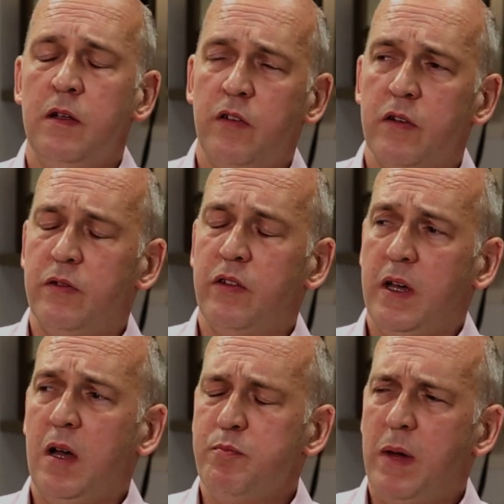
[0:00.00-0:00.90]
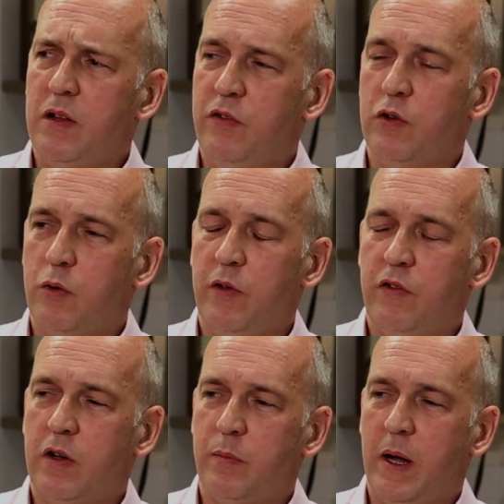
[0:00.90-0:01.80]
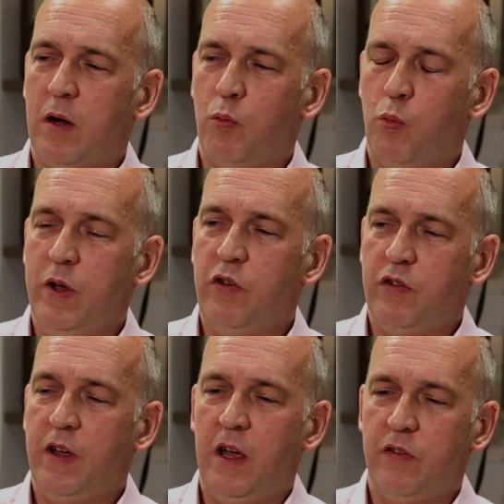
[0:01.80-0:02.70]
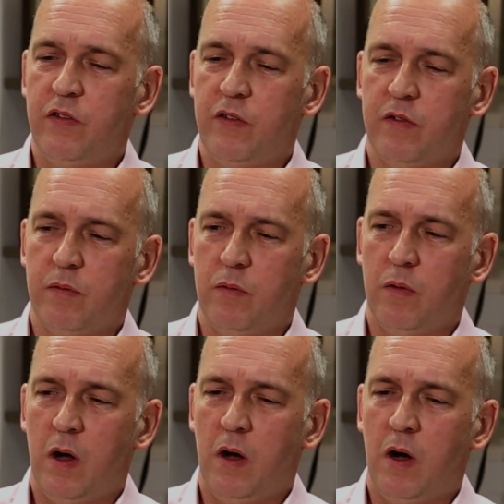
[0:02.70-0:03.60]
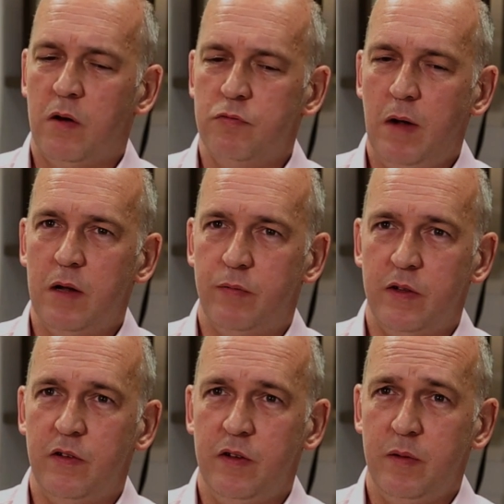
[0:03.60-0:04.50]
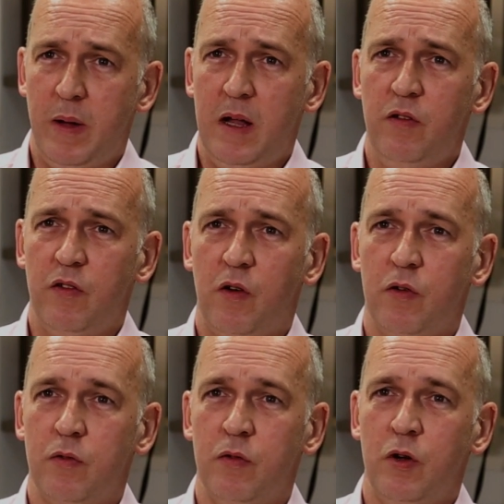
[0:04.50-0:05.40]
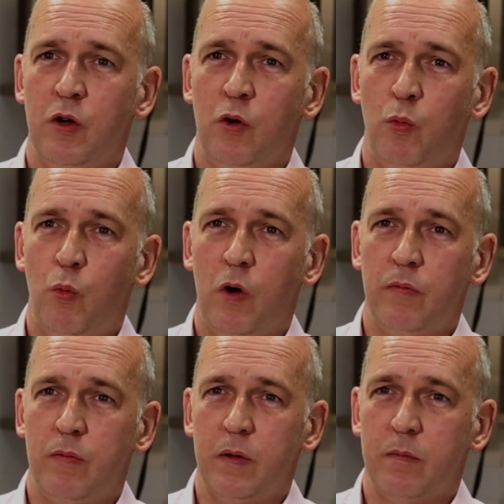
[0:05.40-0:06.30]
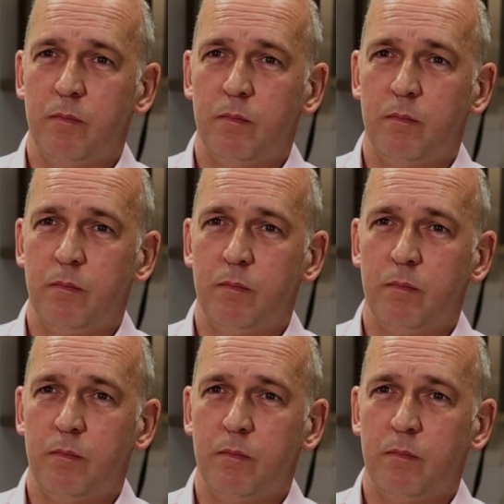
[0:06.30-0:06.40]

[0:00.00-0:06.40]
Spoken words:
So to come back to your question about which tests are relevant, it depends on what